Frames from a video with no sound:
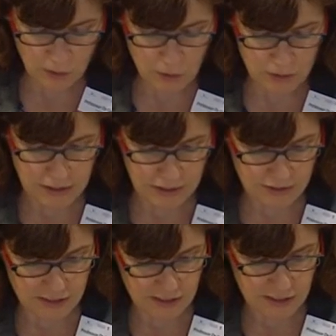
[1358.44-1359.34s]
all
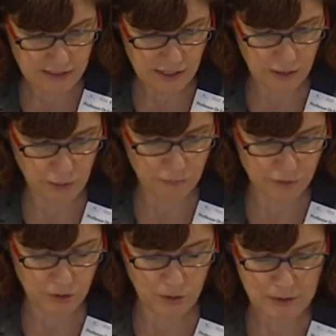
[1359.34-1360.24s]
that is
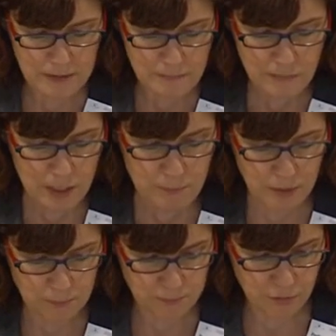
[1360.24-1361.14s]
helpful,
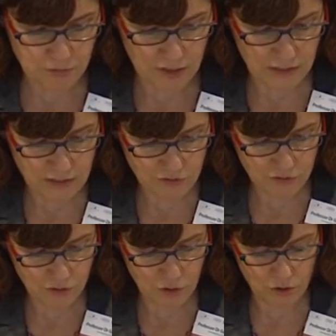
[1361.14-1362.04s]
but providing
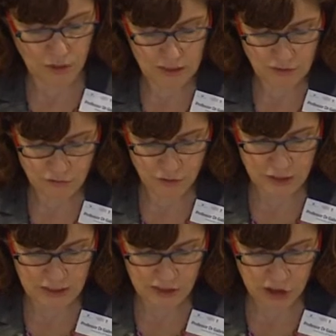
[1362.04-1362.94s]
fora for
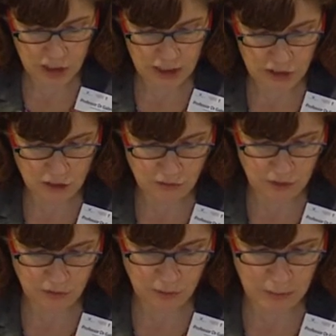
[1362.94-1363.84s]
the exchange of
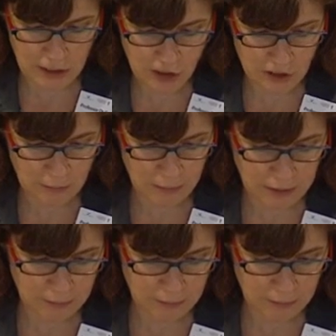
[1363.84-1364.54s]
information and